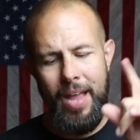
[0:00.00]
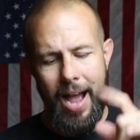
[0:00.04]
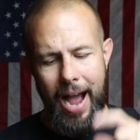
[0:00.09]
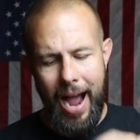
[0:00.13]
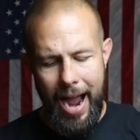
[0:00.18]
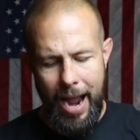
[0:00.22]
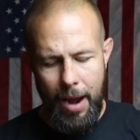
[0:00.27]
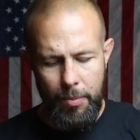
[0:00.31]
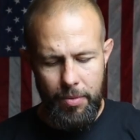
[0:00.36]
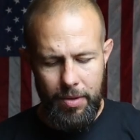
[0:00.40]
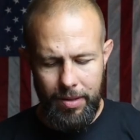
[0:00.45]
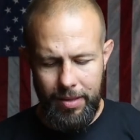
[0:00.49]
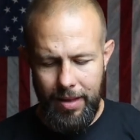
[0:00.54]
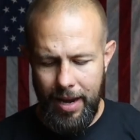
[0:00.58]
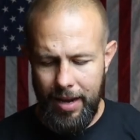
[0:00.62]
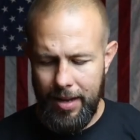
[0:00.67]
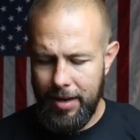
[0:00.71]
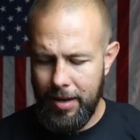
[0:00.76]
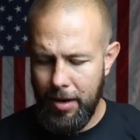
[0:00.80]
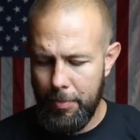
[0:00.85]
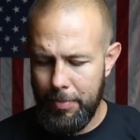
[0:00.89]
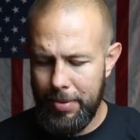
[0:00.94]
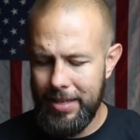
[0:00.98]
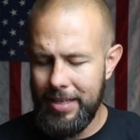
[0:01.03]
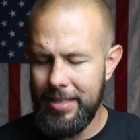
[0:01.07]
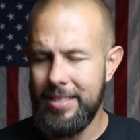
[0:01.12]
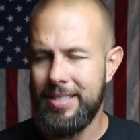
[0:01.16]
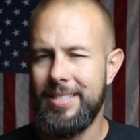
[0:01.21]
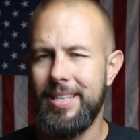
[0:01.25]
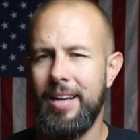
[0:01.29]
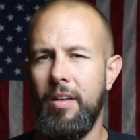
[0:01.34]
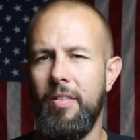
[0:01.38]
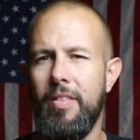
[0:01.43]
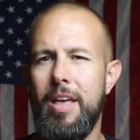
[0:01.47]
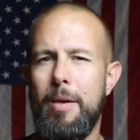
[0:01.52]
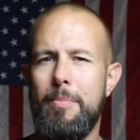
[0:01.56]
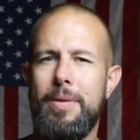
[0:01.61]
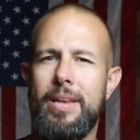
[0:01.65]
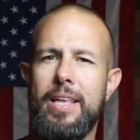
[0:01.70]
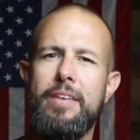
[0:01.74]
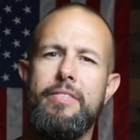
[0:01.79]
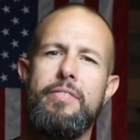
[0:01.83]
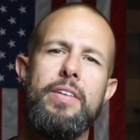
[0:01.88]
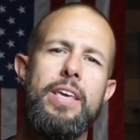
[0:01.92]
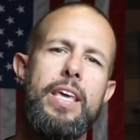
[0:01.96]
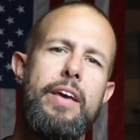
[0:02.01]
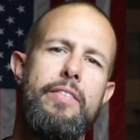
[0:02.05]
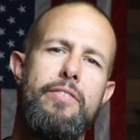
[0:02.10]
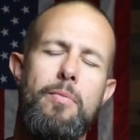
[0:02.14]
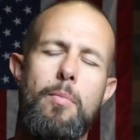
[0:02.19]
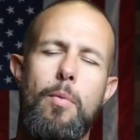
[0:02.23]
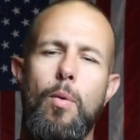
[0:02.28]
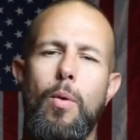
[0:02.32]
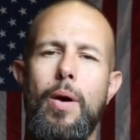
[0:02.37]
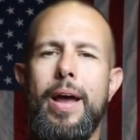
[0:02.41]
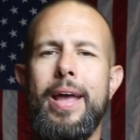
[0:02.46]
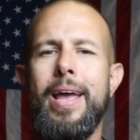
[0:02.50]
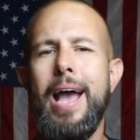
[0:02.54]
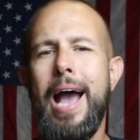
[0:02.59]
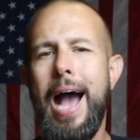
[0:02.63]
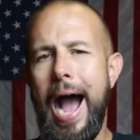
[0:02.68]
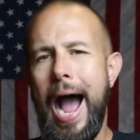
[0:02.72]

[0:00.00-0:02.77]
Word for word: I, a lot of companies sell them and even give them away.